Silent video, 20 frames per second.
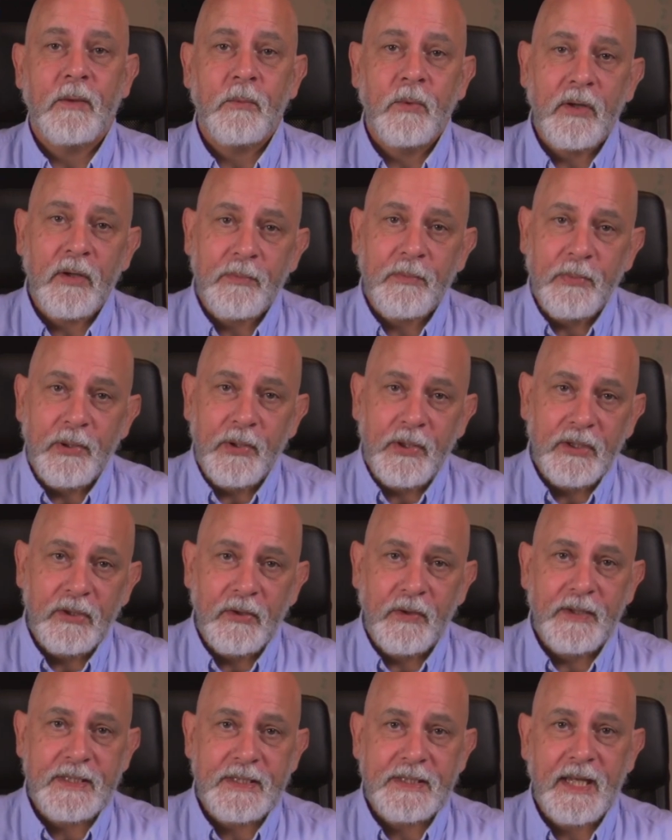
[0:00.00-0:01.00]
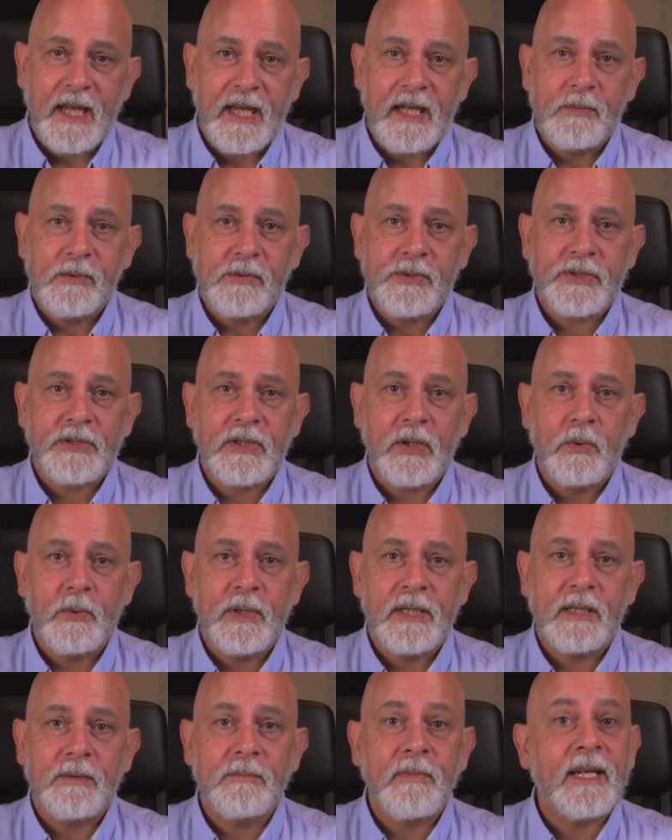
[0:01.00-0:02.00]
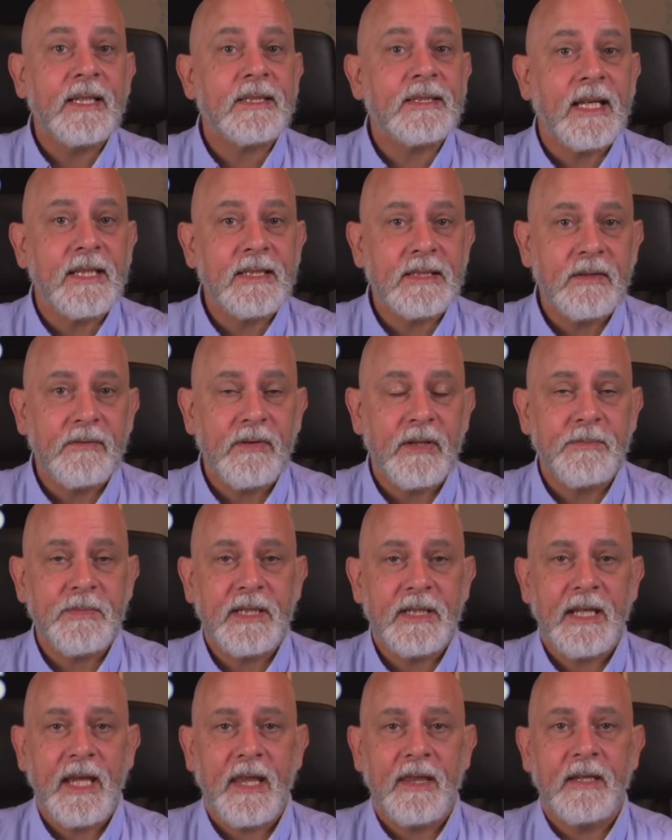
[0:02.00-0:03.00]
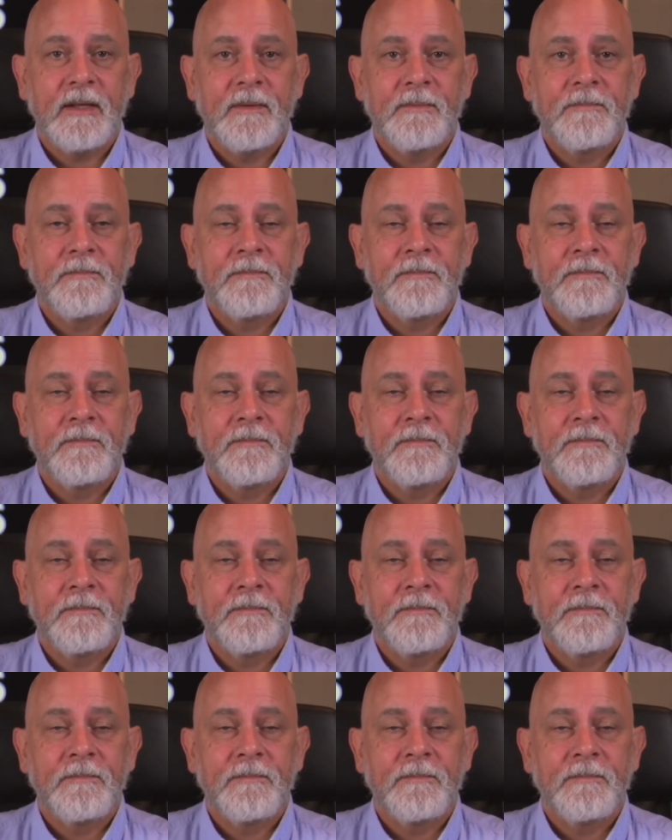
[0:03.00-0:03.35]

worth putting on the table so we can make sense of them together.